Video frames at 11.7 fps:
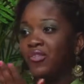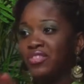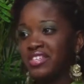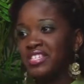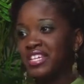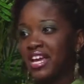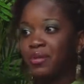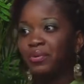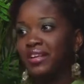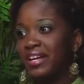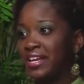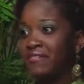the same
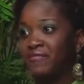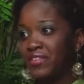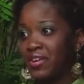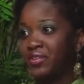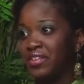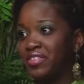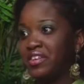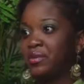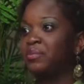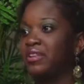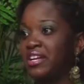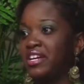playing field that they're
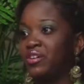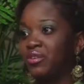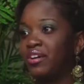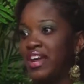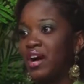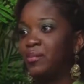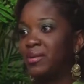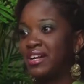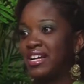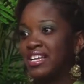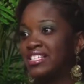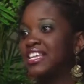playing on now
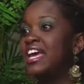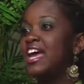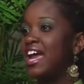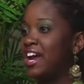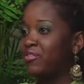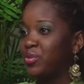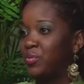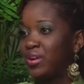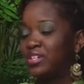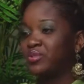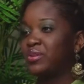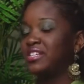because
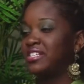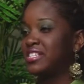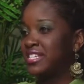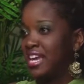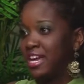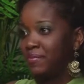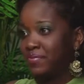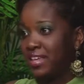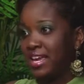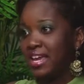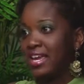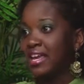everyone is reading the same
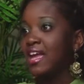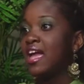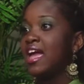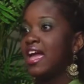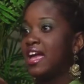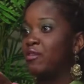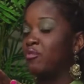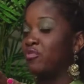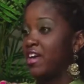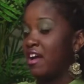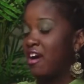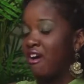thing and
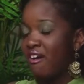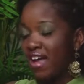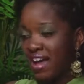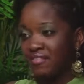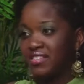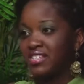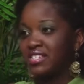they all have the